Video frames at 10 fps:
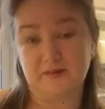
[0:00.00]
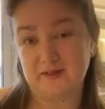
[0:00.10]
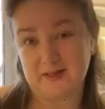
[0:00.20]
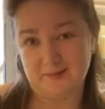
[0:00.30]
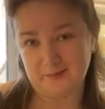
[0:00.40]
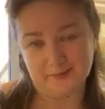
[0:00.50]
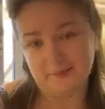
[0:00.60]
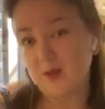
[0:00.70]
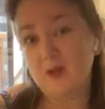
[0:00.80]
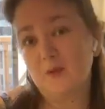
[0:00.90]
Pacific
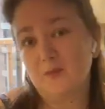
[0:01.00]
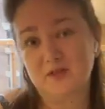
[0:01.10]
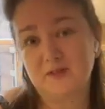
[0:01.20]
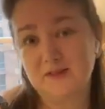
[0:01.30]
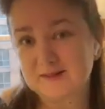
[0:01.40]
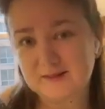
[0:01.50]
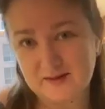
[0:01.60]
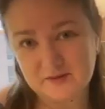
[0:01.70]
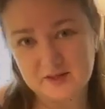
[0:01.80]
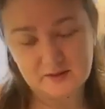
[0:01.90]
time, but
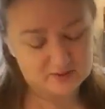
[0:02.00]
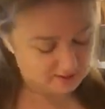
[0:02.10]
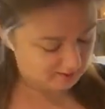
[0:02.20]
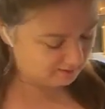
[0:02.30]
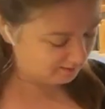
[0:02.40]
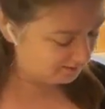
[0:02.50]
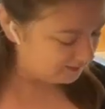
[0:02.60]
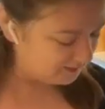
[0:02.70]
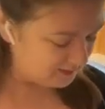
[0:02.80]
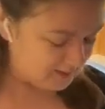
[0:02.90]
personally it's the 17th.
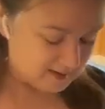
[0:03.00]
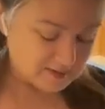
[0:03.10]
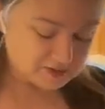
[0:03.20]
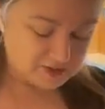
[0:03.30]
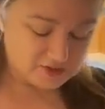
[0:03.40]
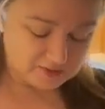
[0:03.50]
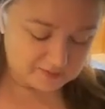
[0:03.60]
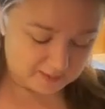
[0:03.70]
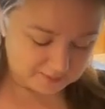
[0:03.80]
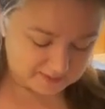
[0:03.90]
So
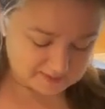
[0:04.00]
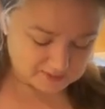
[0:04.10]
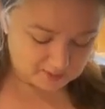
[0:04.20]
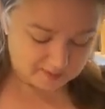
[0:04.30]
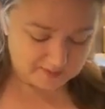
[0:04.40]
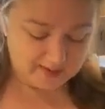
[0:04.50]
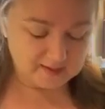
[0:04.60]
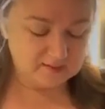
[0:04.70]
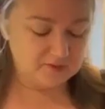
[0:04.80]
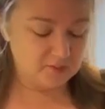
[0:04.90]
you still have a couple days to
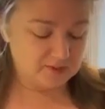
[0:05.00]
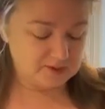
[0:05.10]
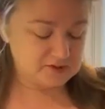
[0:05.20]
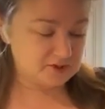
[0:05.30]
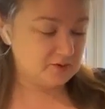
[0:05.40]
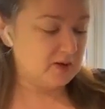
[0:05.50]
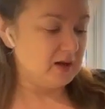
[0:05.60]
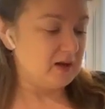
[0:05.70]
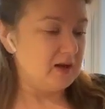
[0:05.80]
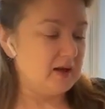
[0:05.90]
grab that if you wanted to.